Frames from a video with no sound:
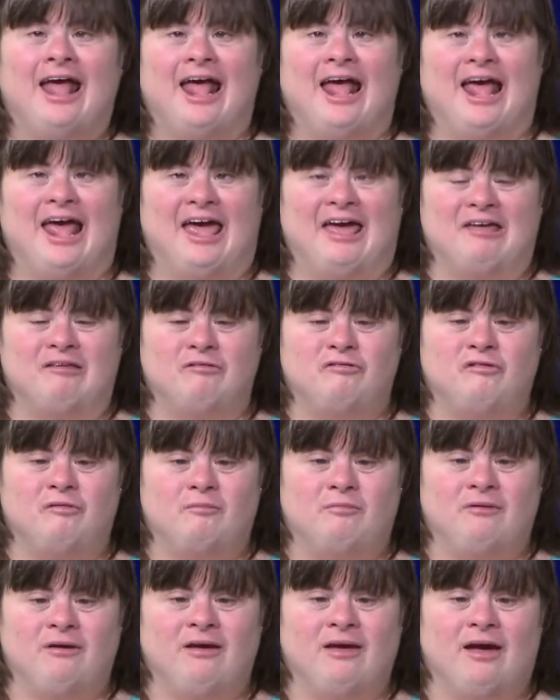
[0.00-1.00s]
and to
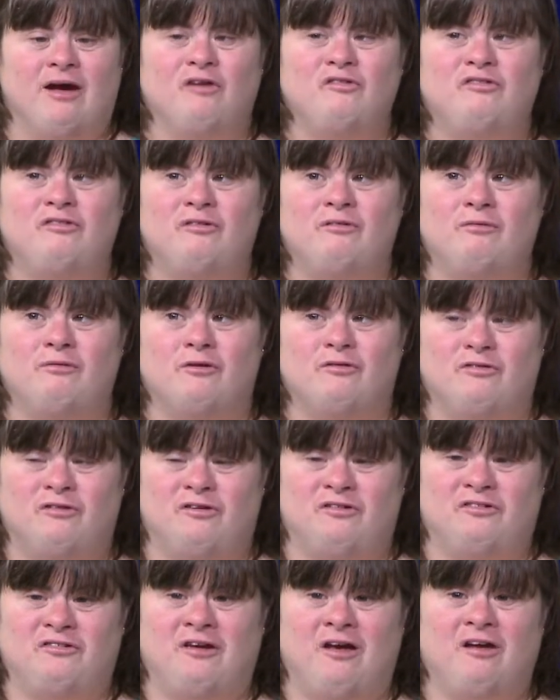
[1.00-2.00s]
bring it out to the world, to
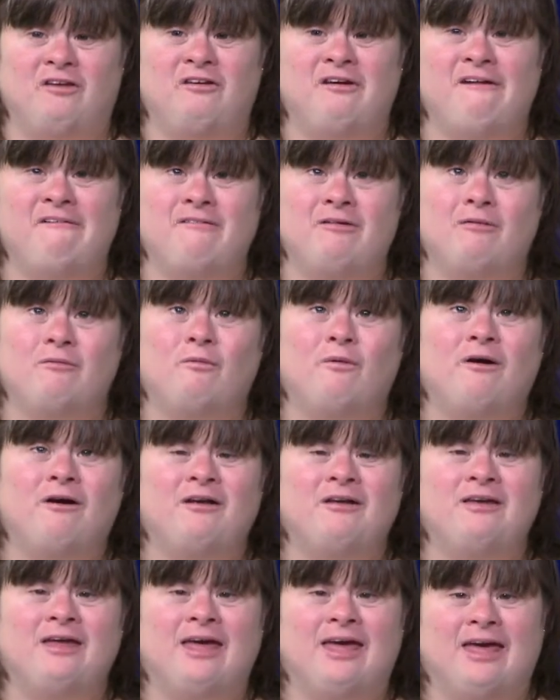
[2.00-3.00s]
share to
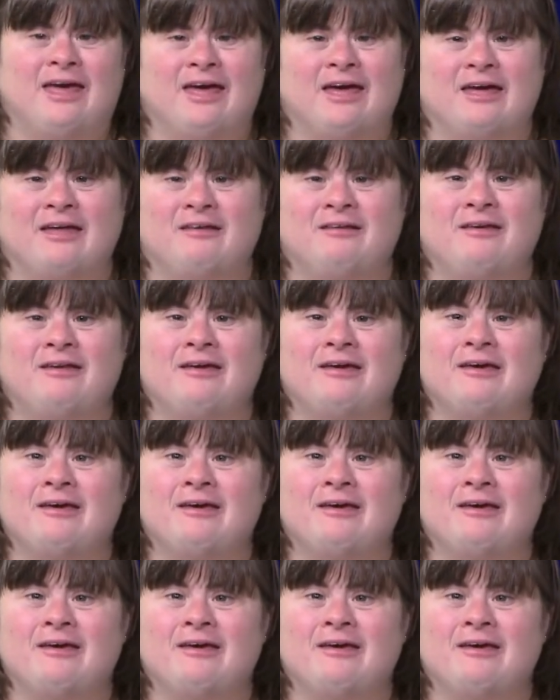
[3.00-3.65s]
everyone, and